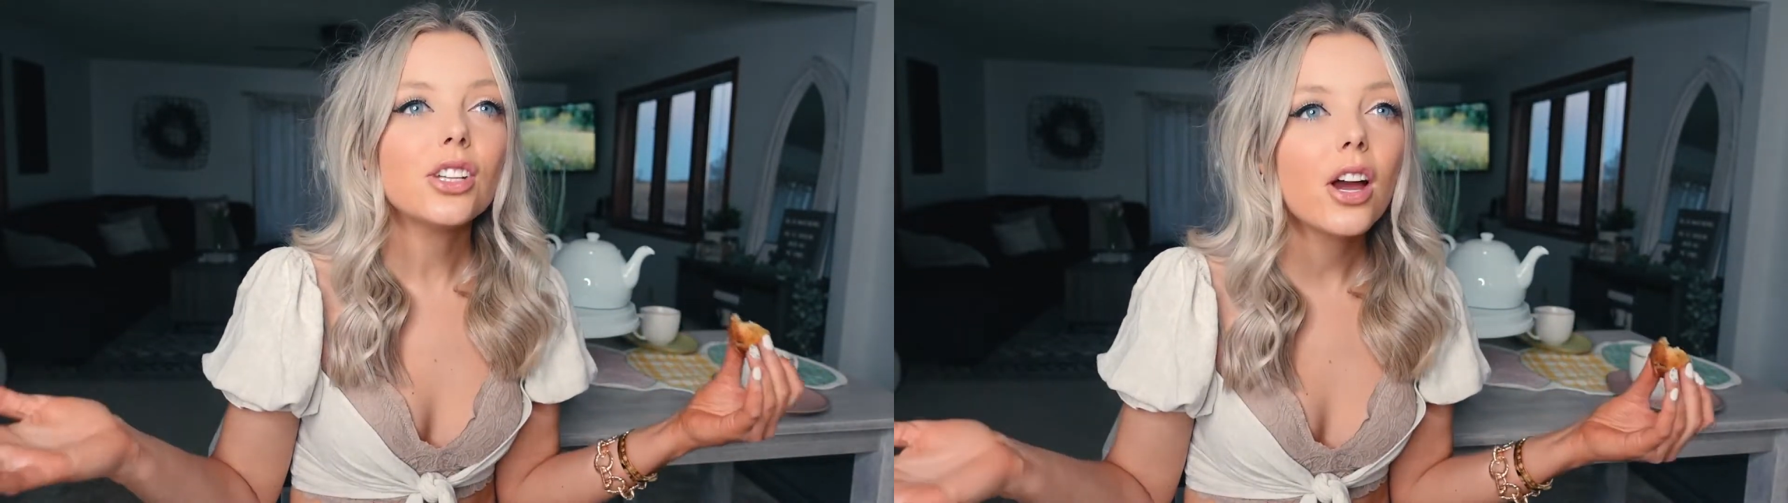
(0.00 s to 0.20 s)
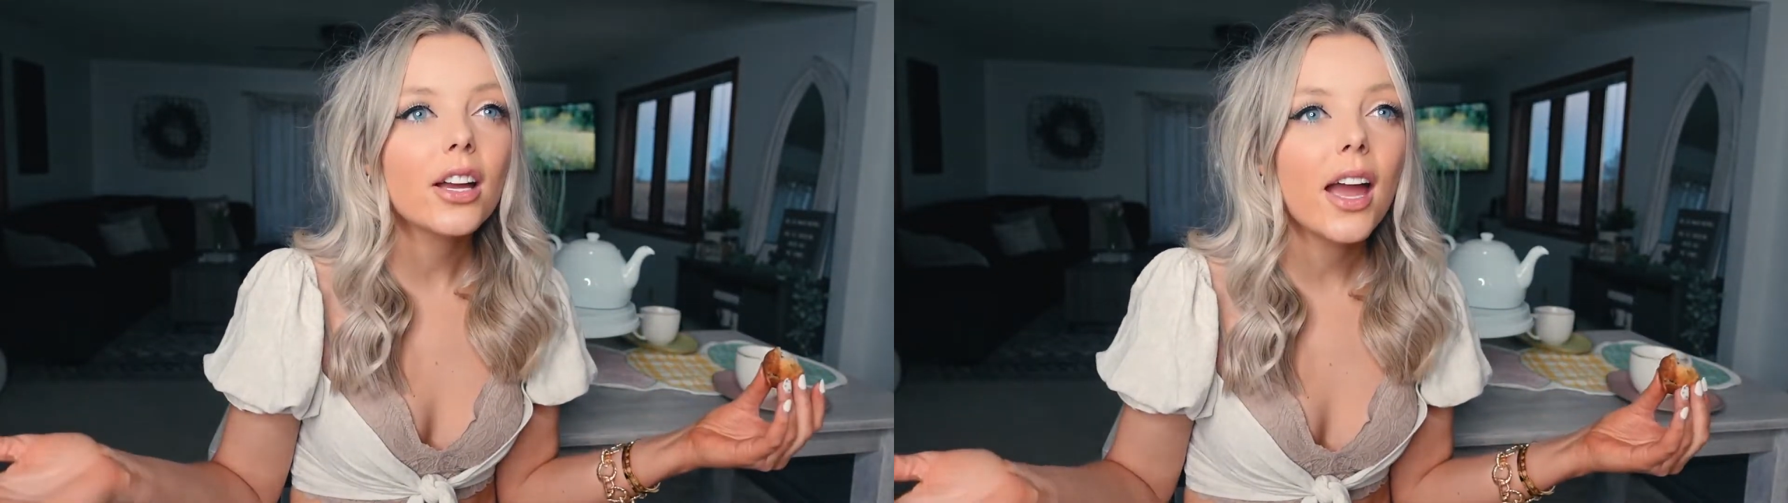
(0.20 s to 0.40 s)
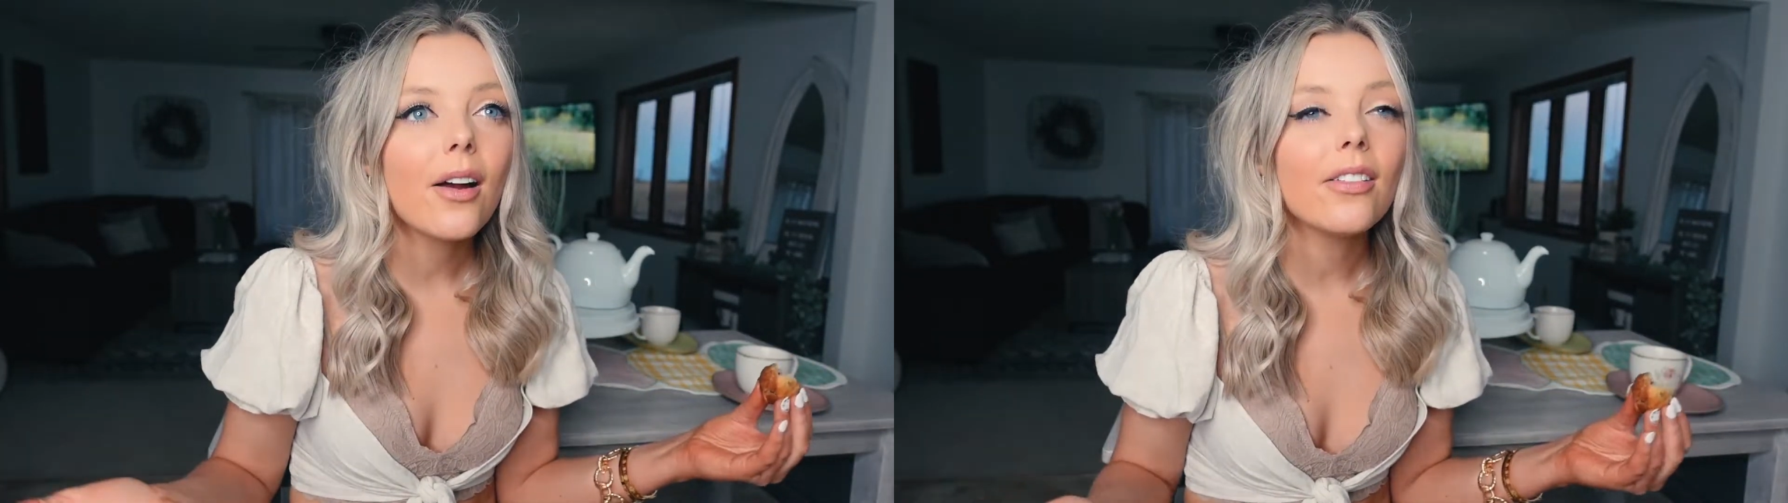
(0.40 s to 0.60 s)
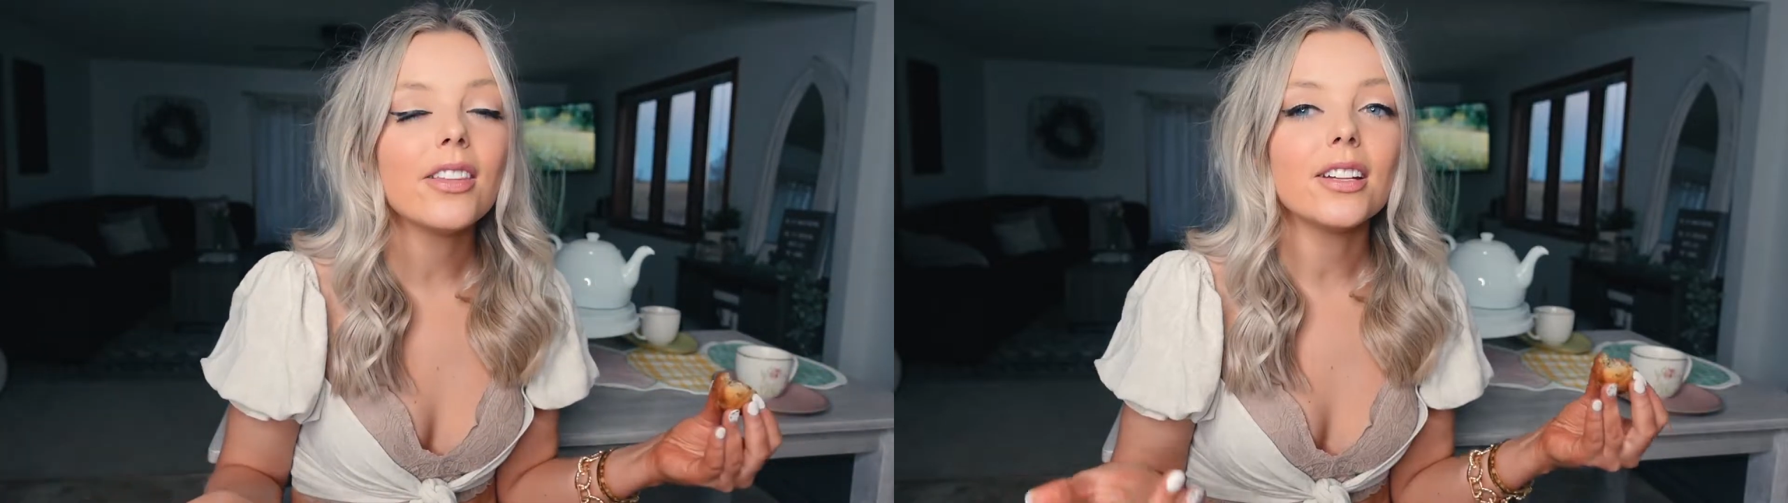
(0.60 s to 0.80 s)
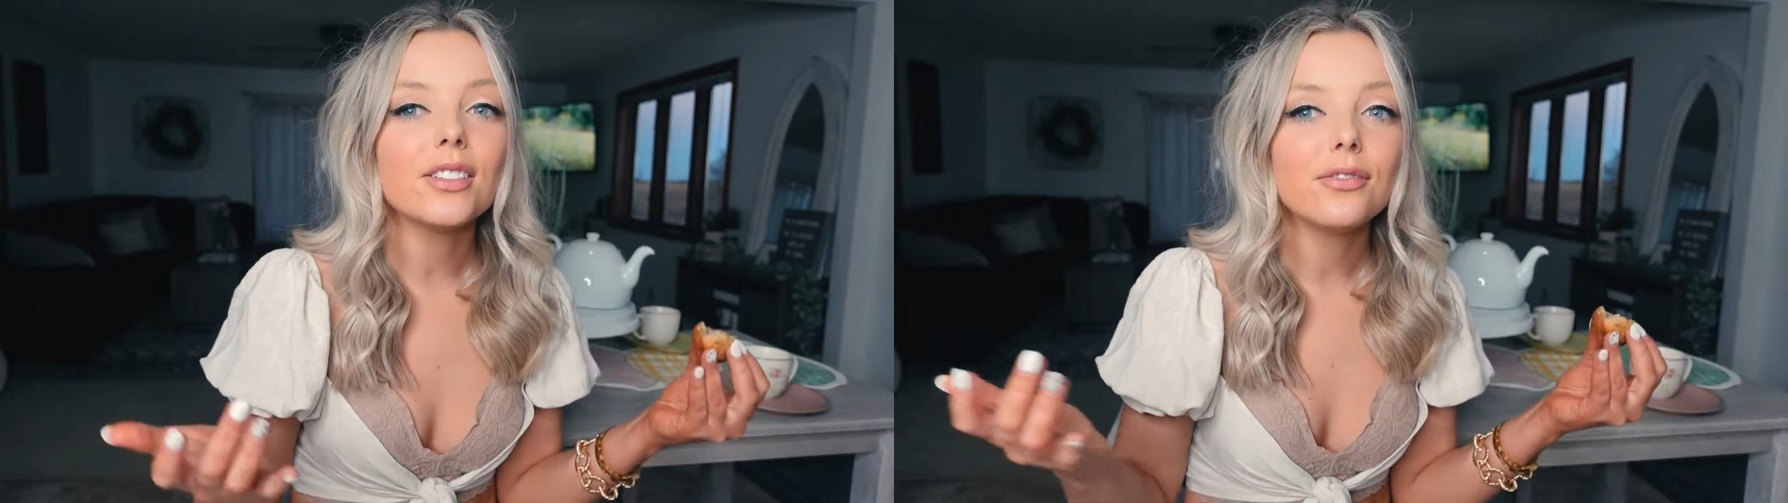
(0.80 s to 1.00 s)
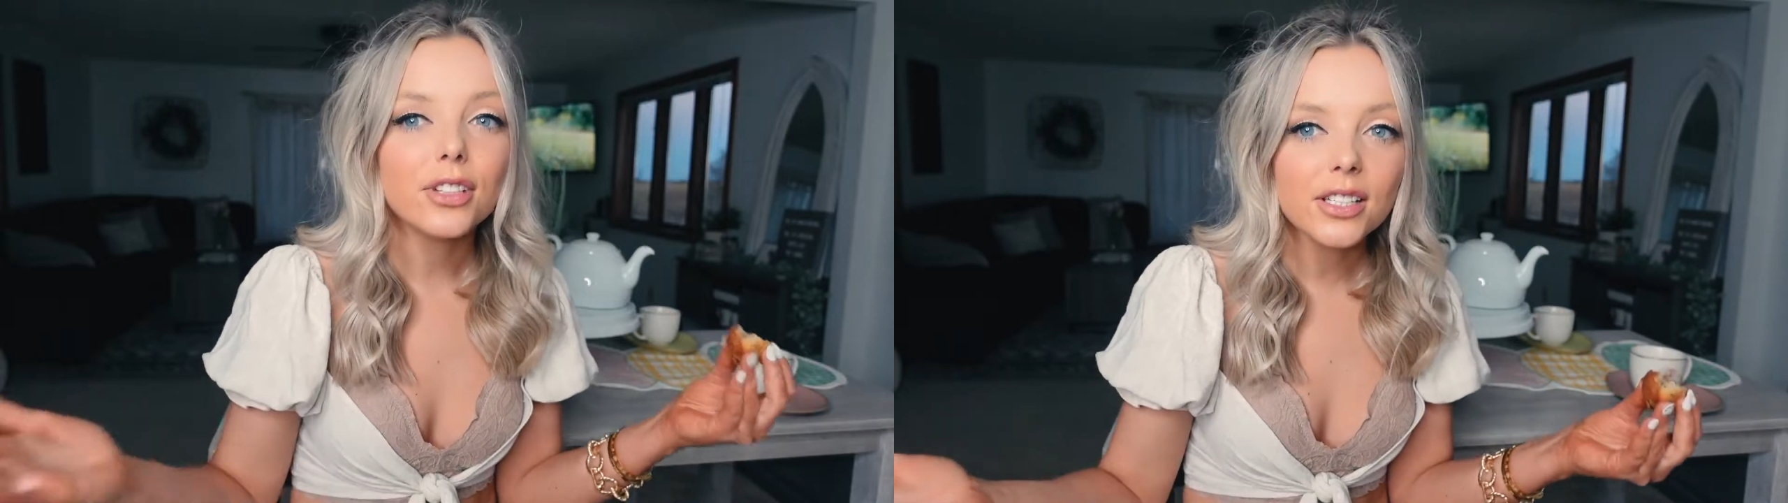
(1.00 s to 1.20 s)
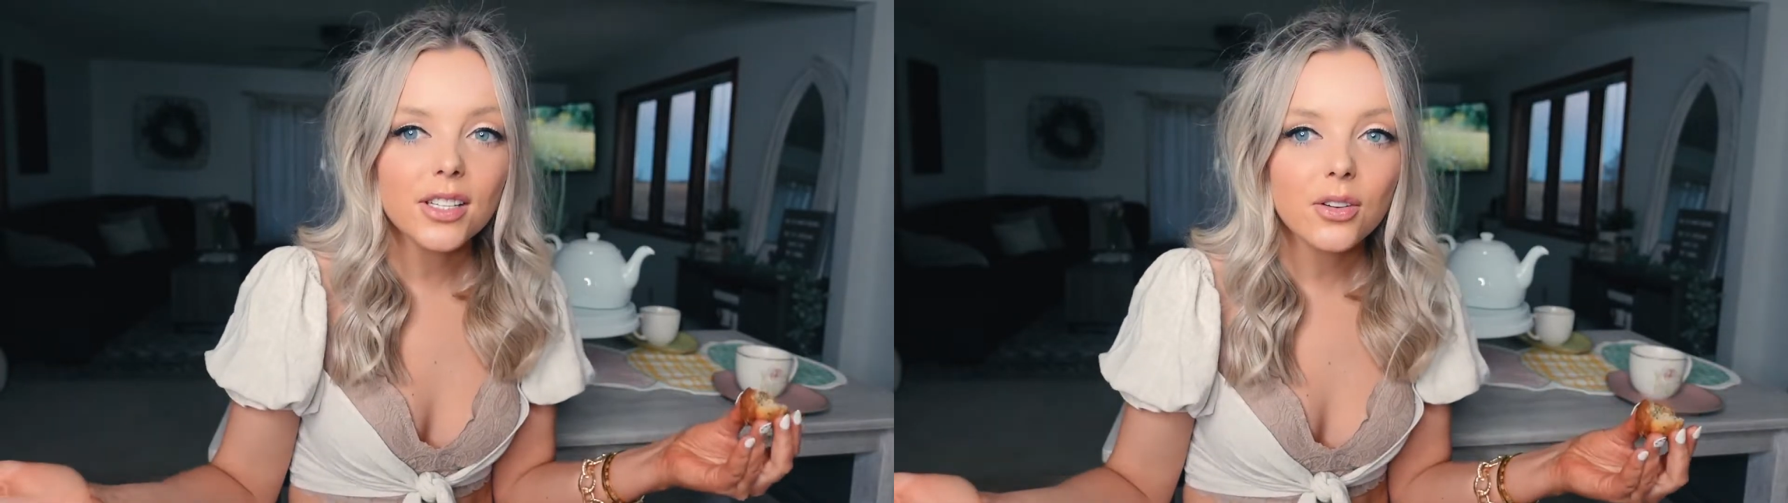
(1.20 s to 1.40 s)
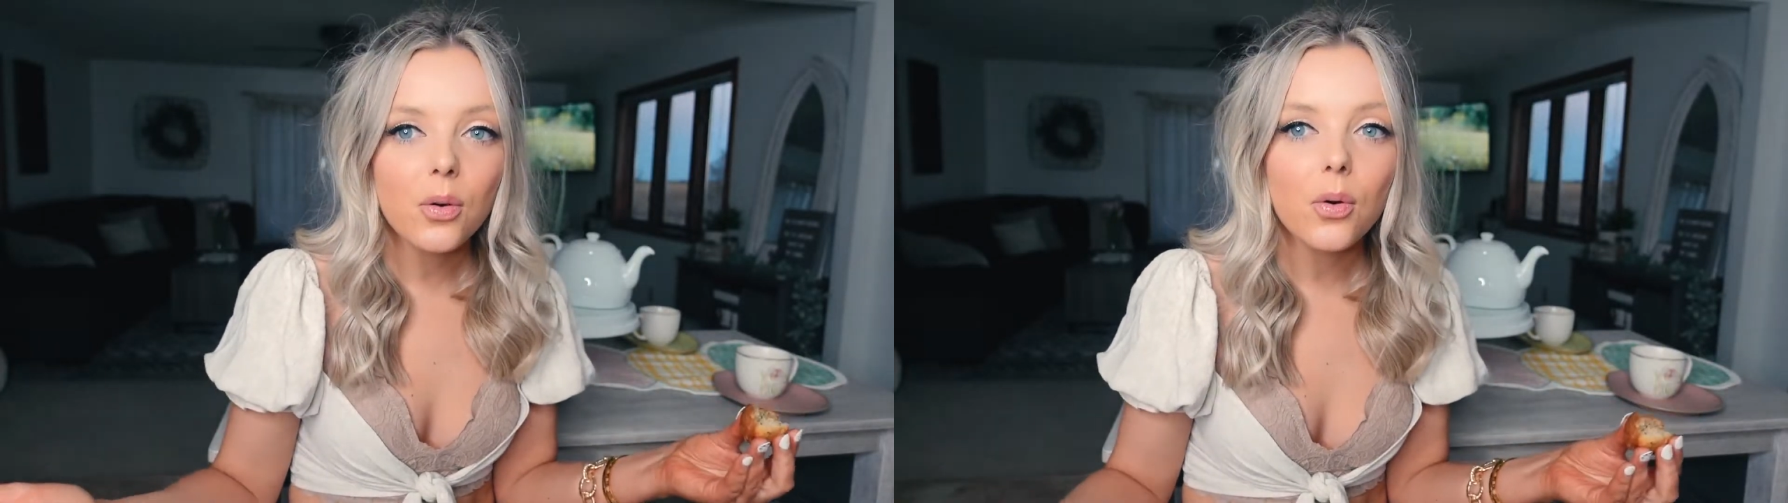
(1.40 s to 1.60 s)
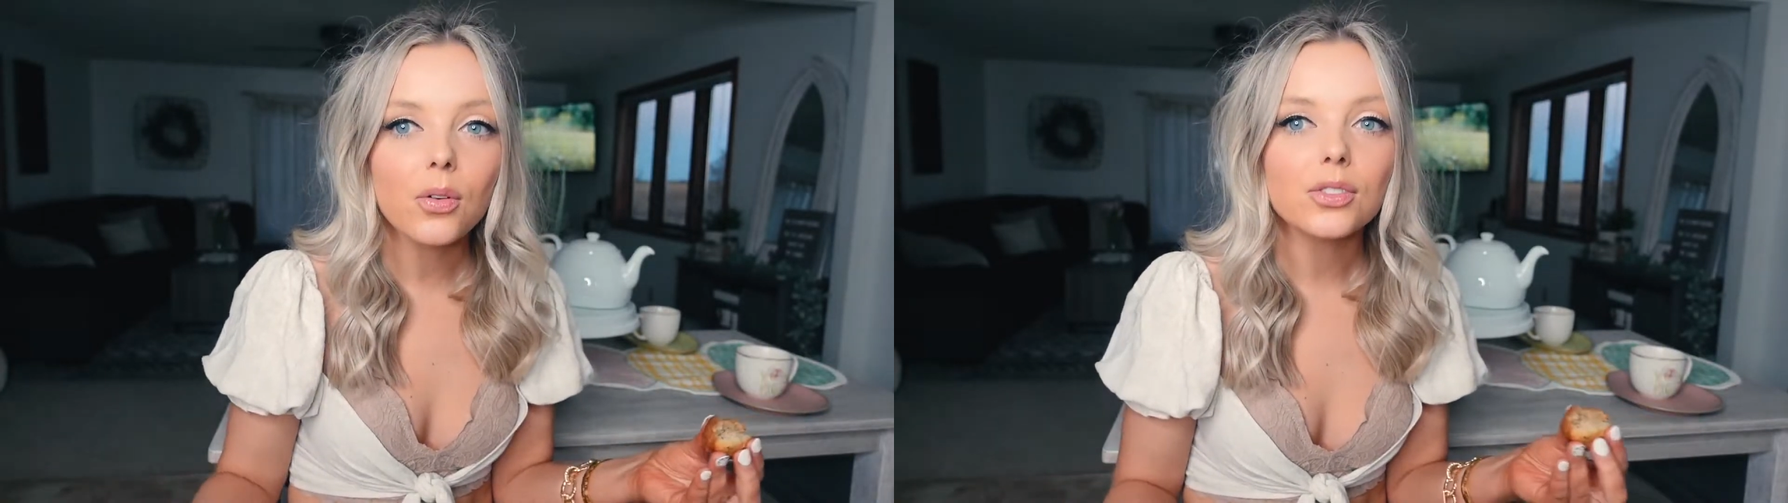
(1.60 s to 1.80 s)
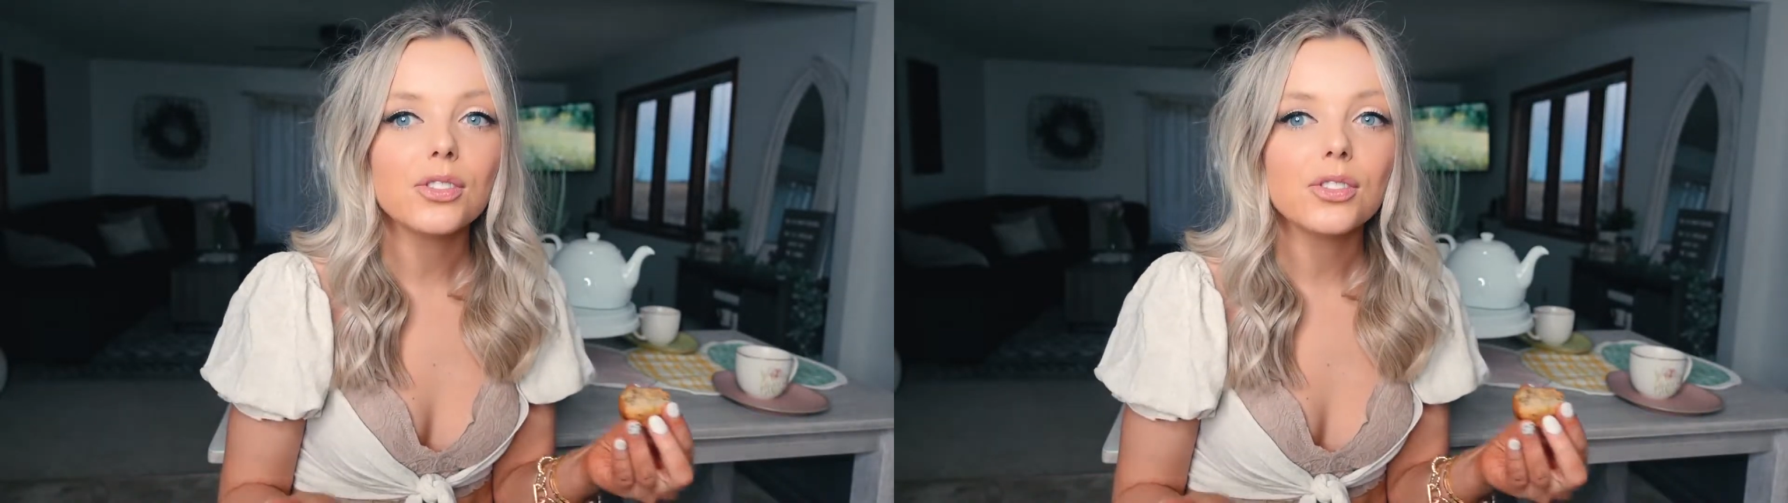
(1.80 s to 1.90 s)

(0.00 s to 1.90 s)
dark out and then it's freezing cold,